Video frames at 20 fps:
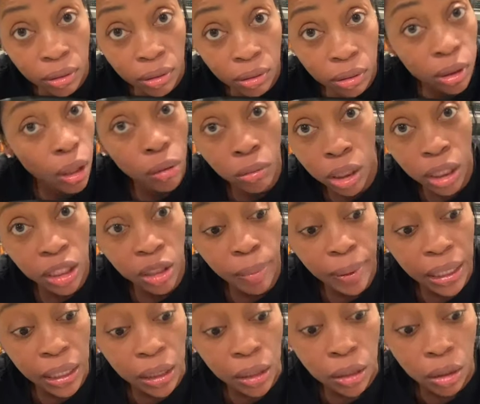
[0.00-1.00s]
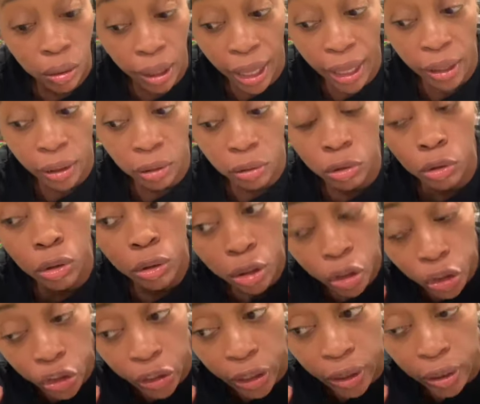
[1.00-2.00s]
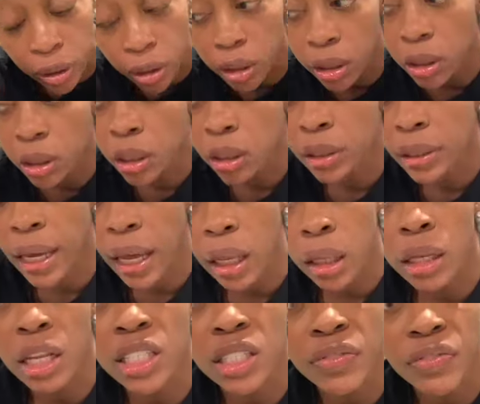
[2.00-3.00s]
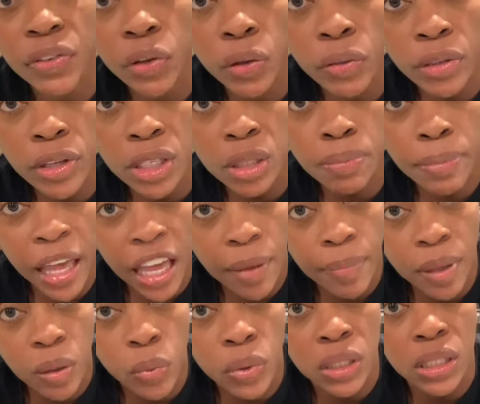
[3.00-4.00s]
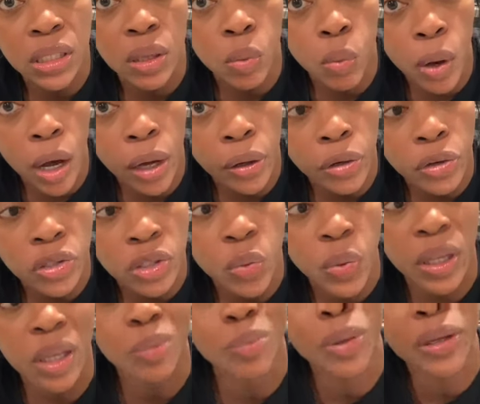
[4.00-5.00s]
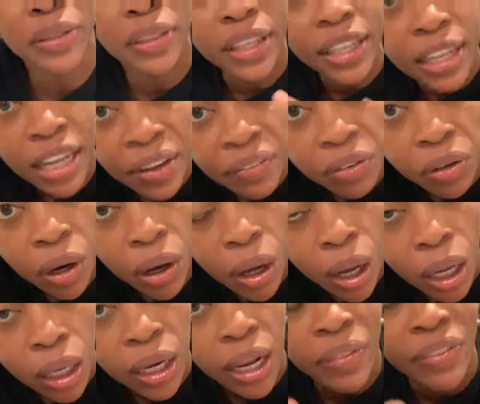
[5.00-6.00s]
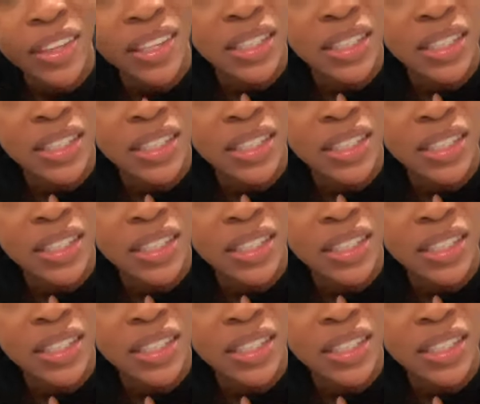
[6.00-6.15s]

Don't look at the beans, okay? You're good. Now, let's fill this baby with some water so we can put the cover on and then